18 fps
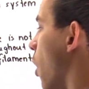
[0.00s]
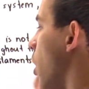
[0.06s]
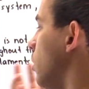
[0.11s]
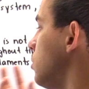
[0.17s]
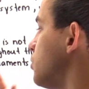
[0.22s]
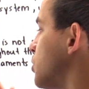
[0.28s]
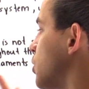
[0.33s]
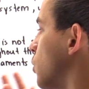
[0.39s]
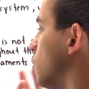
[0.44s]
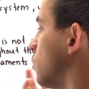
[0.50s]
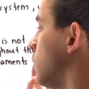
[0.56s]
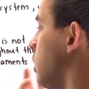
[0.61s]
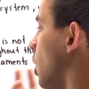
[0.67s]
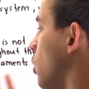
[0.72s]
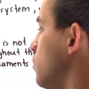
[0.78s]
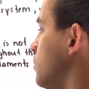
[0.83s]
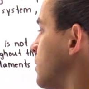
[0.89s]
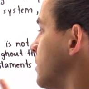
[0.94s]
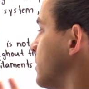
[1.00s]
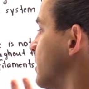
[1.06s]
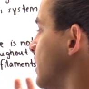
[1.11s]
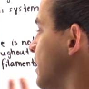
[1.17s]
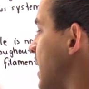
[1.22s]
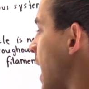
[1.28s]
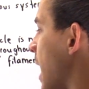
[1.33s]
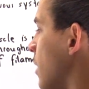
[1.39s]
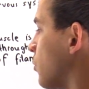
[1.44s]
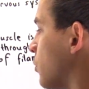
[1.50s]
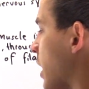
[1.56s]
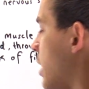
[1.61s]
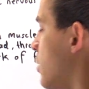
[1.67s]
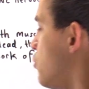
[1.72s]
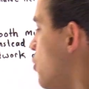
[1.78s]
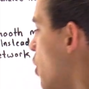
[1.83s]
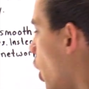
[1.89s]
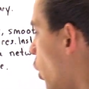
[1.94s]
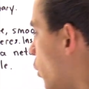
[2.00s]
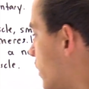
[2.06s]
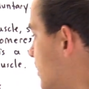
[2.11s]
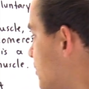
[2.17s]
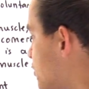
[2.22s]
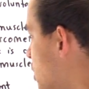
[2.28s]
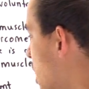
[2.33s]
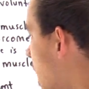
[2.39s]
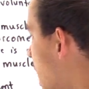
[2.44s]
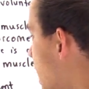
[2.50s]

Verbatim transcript: also closer together. And notice